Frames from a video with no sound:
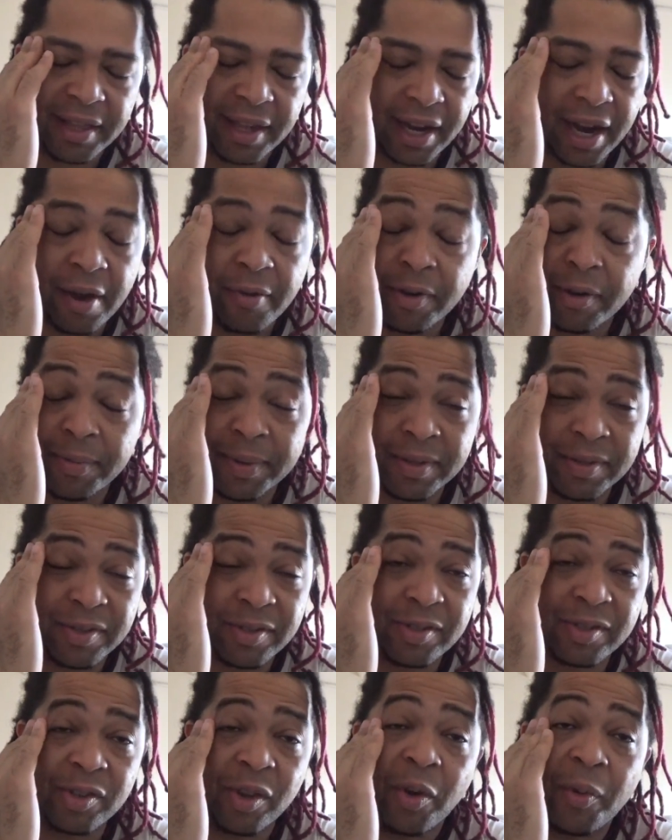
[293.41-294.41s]
Like, I would have been
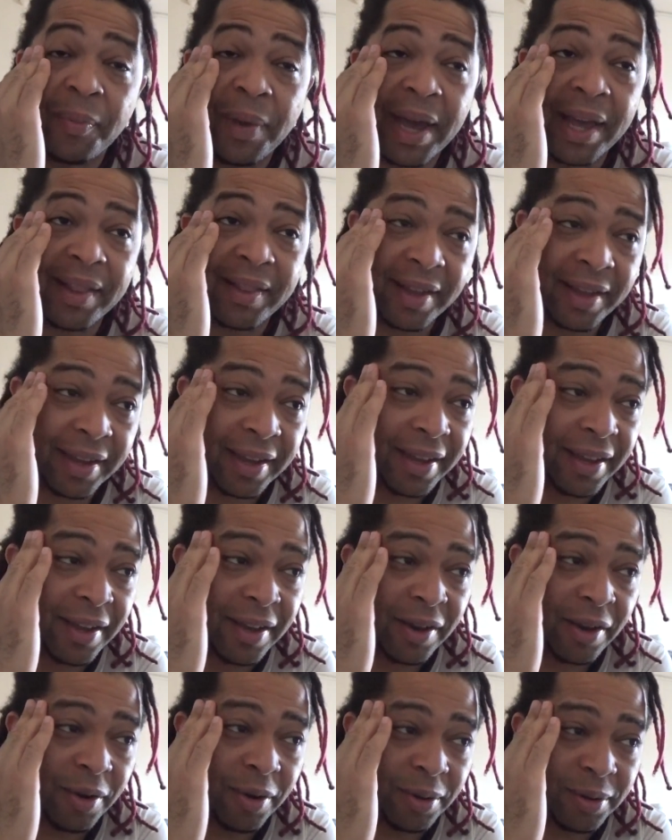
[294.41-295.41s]
so mad, like,
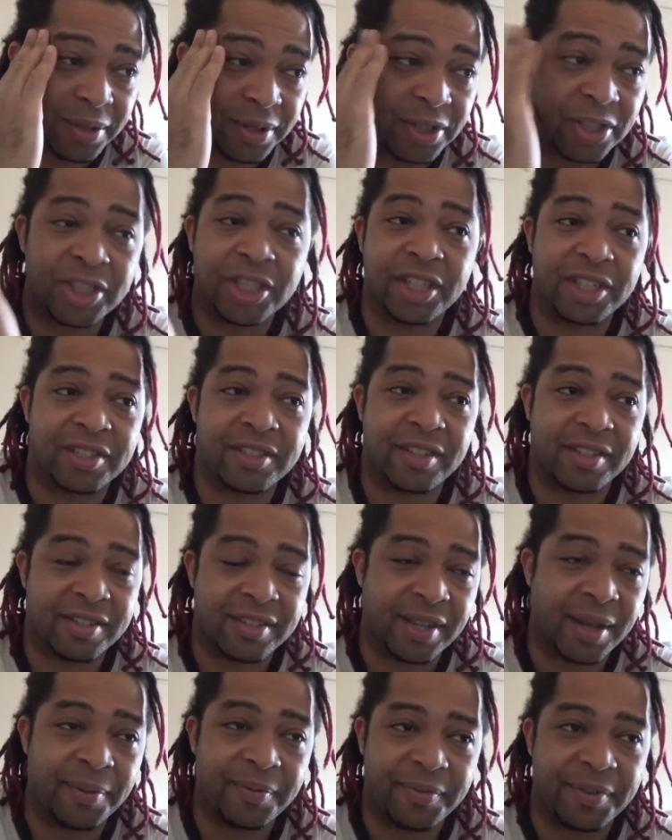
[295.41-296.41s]
holy shit, it's the
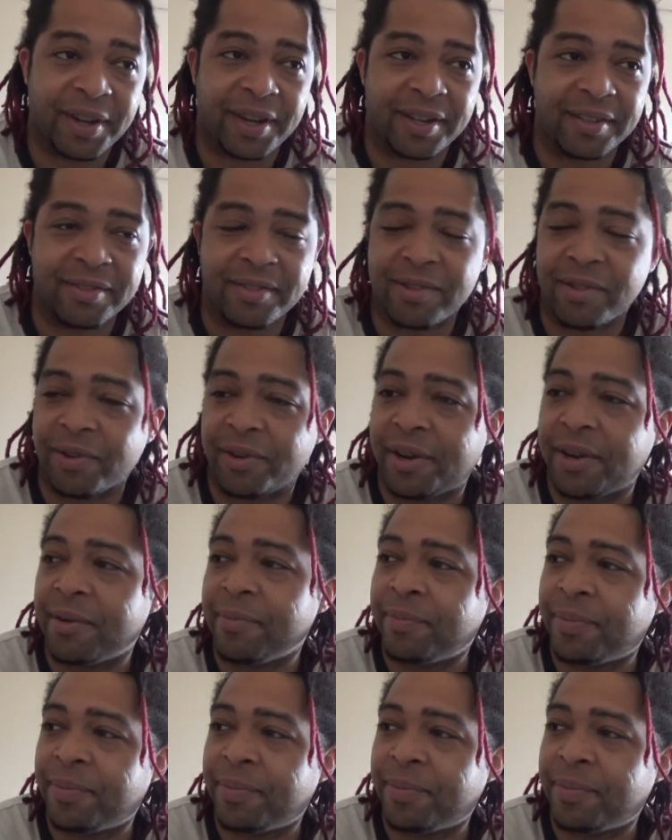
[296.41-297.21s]
same fucking story.